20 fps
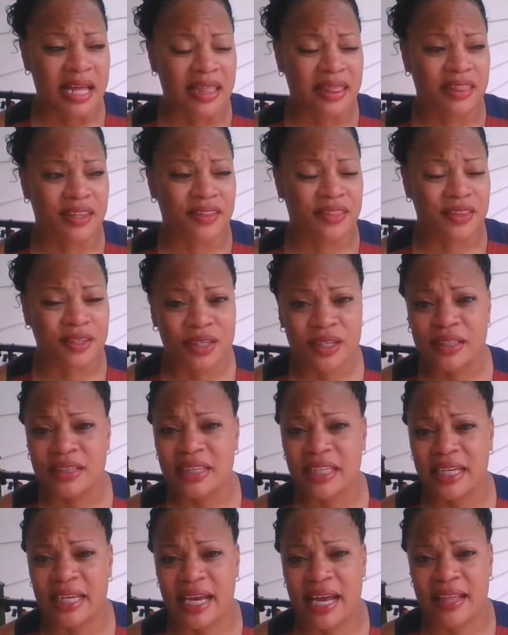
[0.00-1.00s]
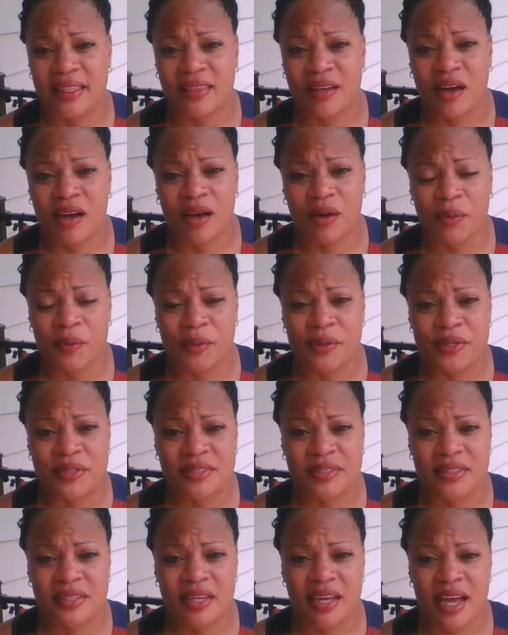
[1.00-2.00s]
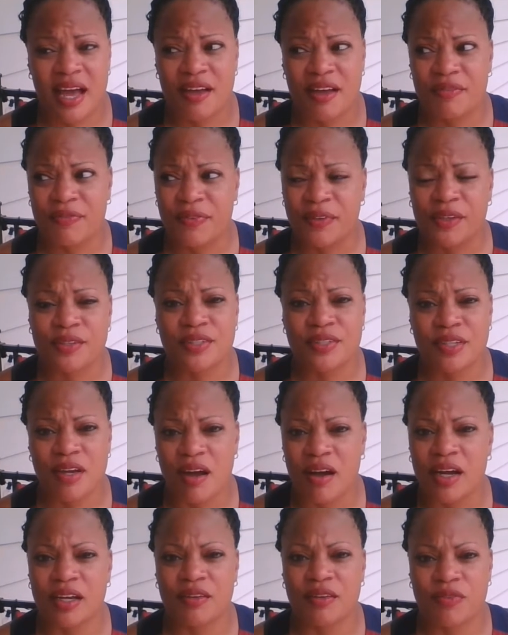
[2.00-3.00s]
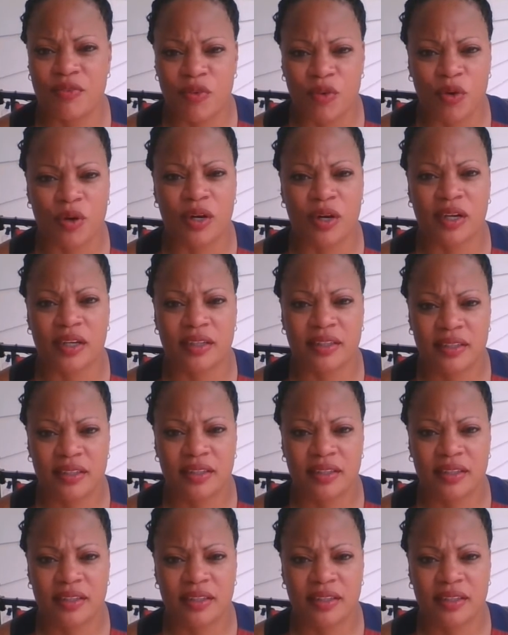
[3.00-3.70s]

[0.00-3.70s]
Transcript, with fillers: The third thing I thought was I feel sorry for